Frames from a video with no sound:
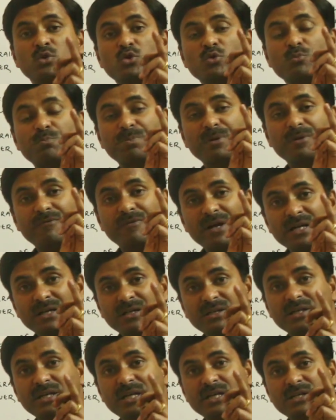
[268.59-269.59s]
To
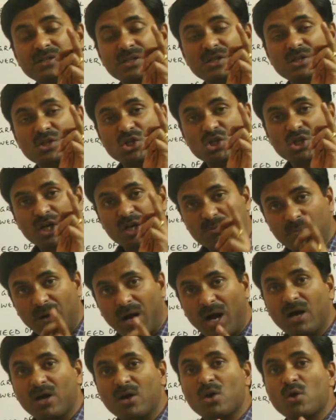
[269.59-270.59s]
prevent its
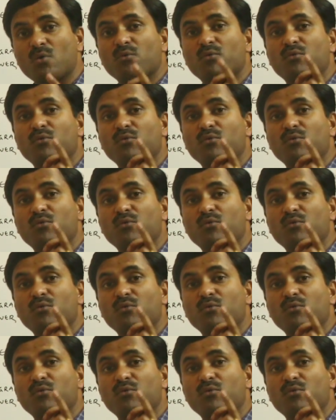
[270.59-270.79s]
stigma